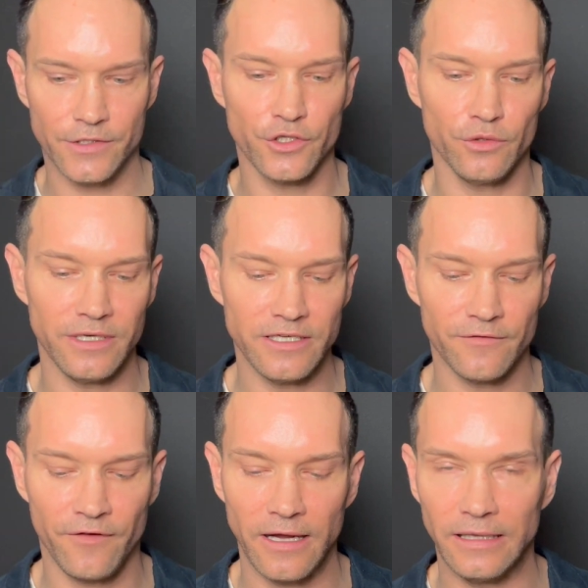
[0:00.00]
So you need to
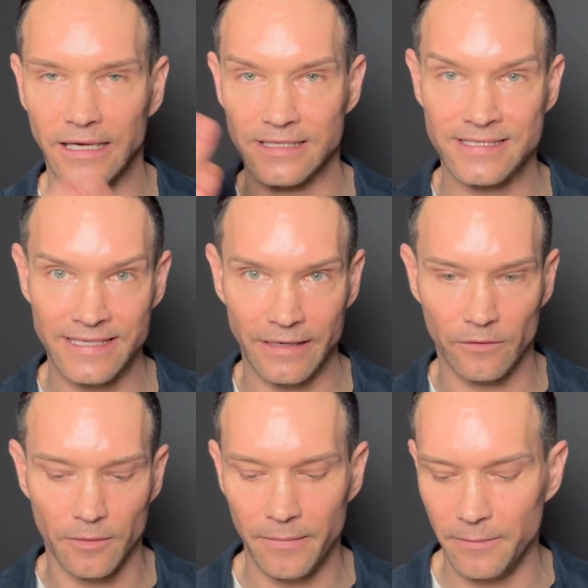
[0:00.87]
find like a
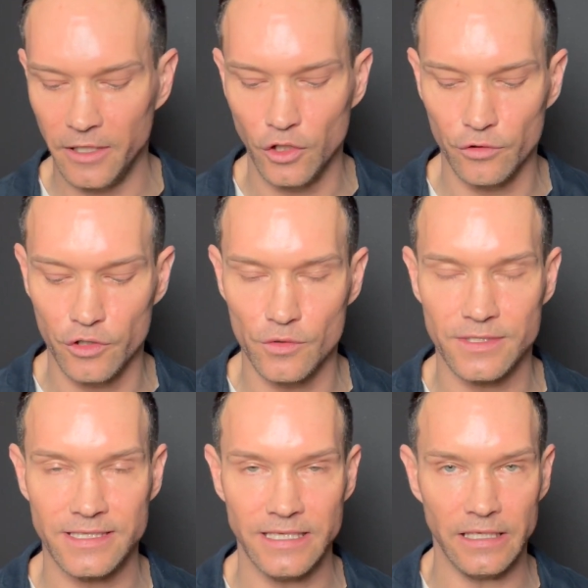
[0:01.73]
serum. Maybe you use
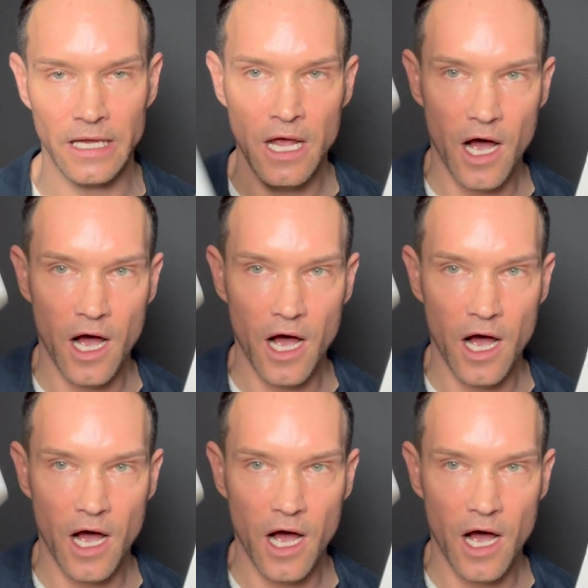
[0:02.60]
the